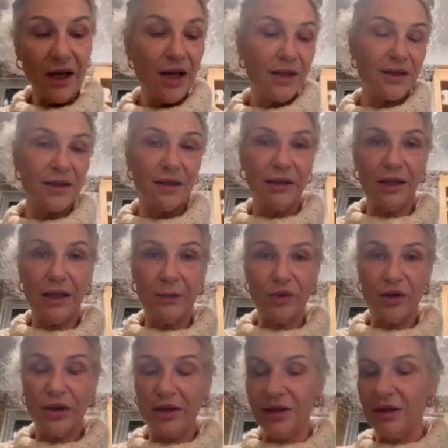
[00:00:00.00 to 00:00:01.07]
Still am
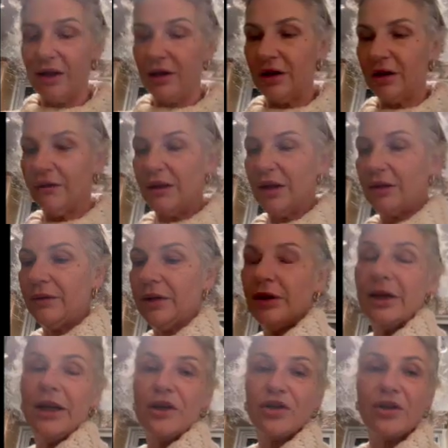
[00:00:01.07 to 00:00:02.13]
trying to take off that career.
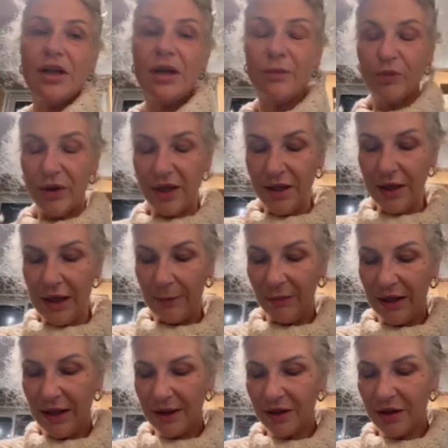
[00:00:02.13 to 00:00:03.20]
Actually, I'm
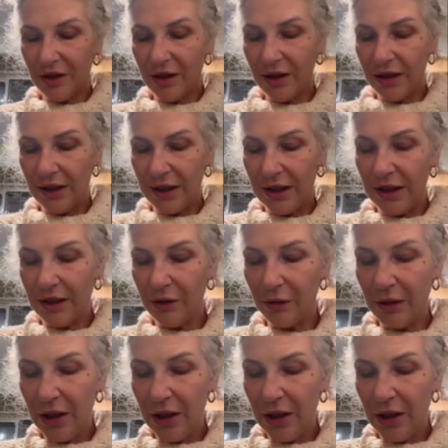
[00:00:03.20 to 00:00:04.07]
kickstarting it now.